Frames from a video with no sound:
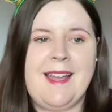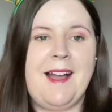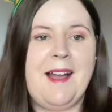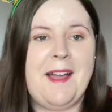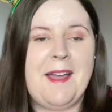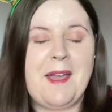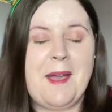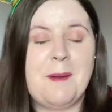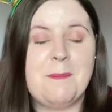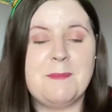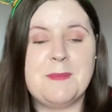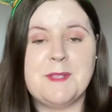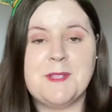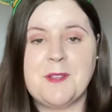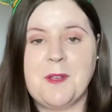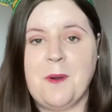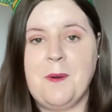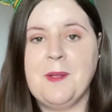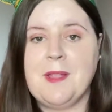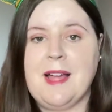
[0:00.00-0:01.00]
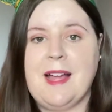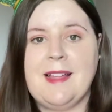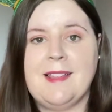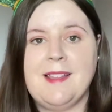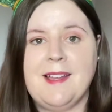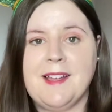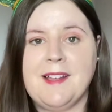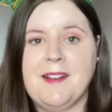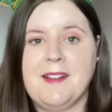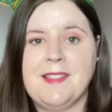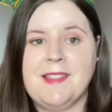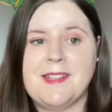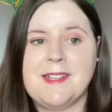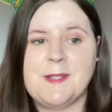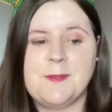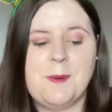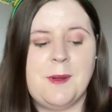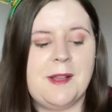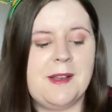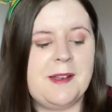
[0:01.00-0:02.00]
I am so glad that I got
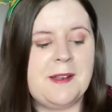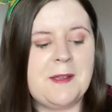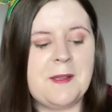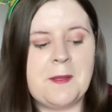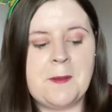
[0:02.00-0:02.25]
this one.